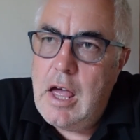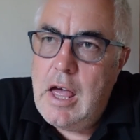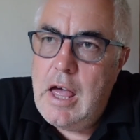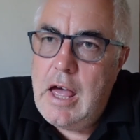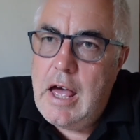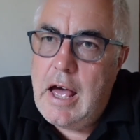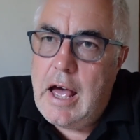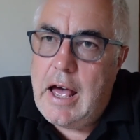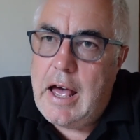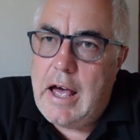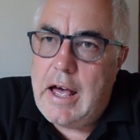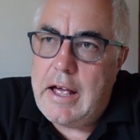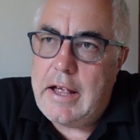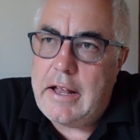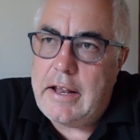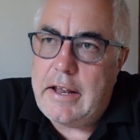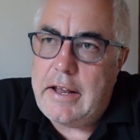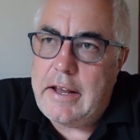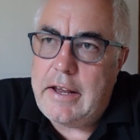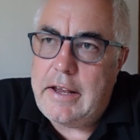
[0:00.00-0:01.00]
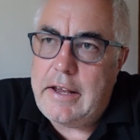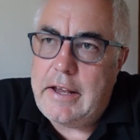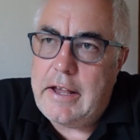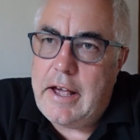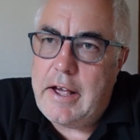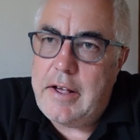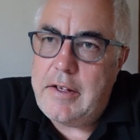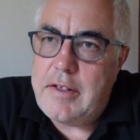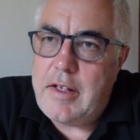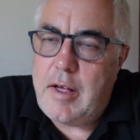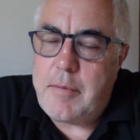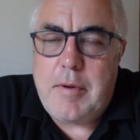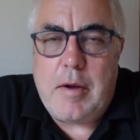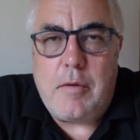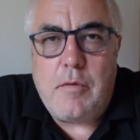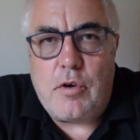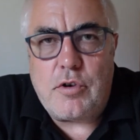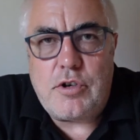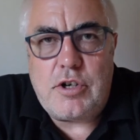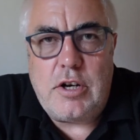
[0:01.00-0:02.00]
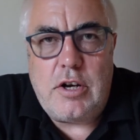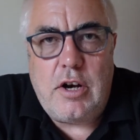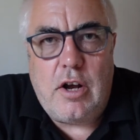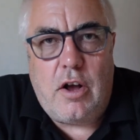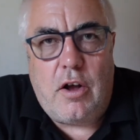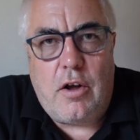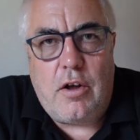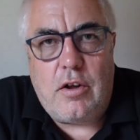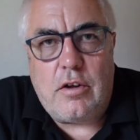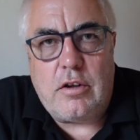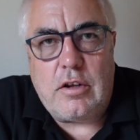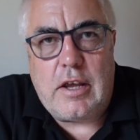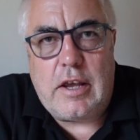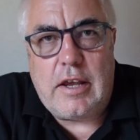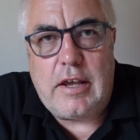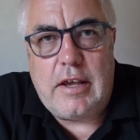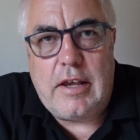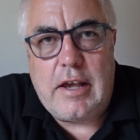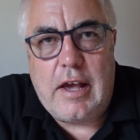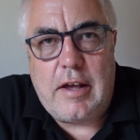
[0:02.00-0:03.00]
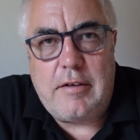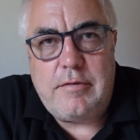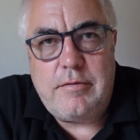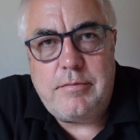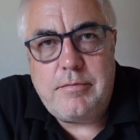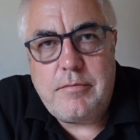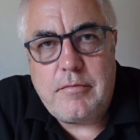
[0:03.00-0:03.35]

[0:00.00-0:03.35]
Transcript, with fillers: I, uh, I've been watching all the uh,